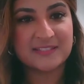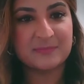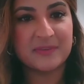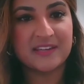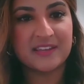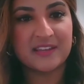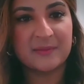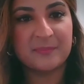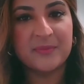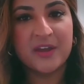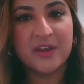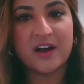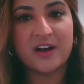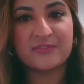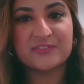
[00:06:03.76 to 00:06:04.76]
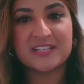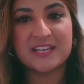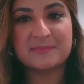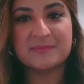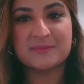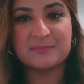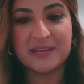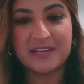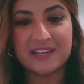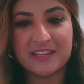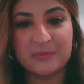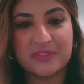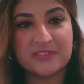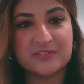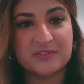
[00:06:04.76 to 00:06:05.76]
medium, oftentimes meeting
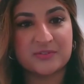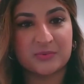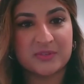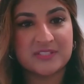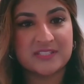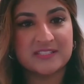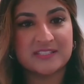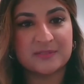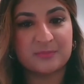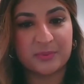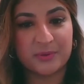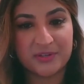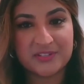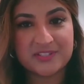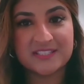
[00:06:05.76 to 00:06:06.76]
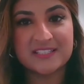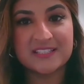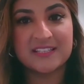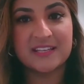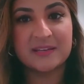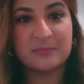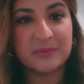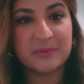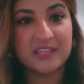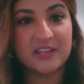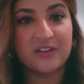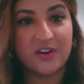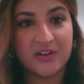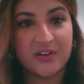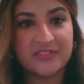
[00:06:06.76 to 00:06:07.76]
with sources in person and being
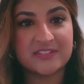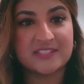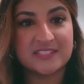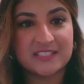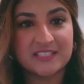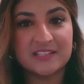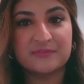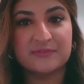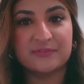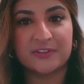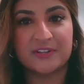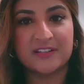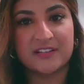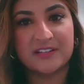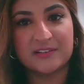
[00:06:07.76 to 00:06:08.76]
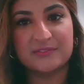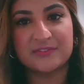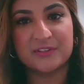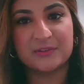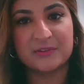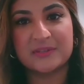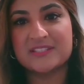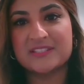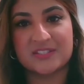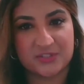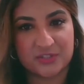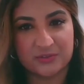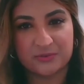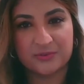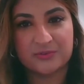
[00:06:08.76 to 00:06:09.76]
on the scene for an interview is such
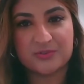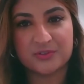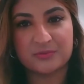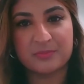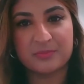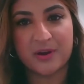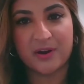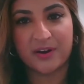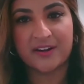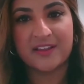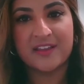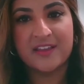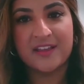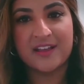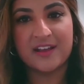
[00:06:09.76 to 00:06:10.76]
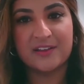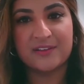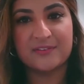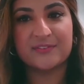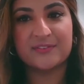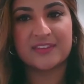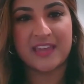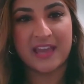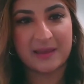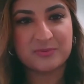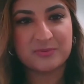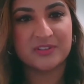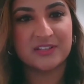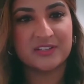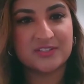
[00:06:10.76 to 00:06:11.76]
a crucial part of
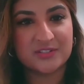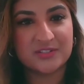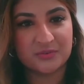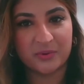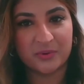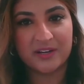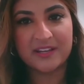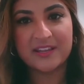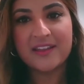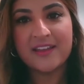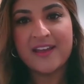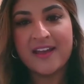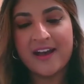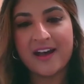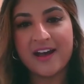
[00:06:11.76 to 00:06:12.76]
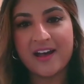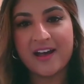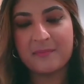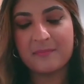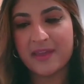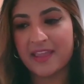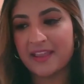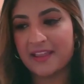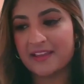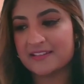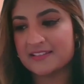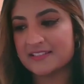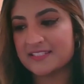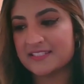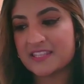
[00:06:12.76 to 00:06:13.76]
capturing a story.
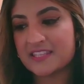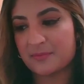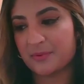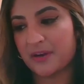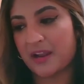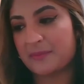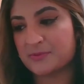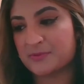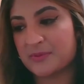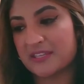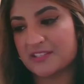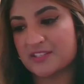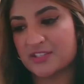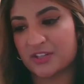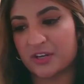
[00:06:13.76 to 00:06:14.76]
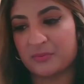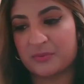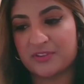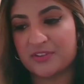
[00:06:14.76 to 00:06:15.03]
And Cynthia, perhaps we can start with